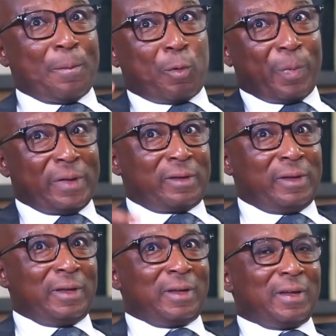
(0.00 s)
a
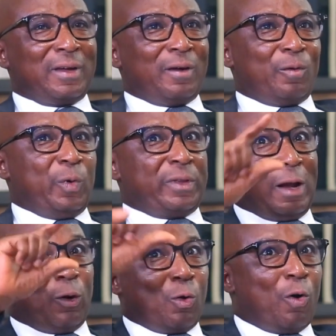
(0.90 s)
property with
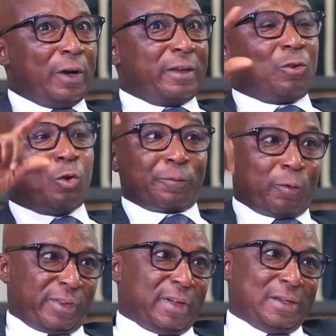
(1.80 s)
a logo on it, not
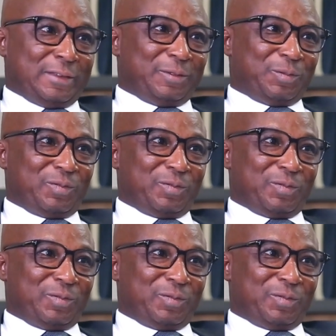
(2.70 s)
for sale.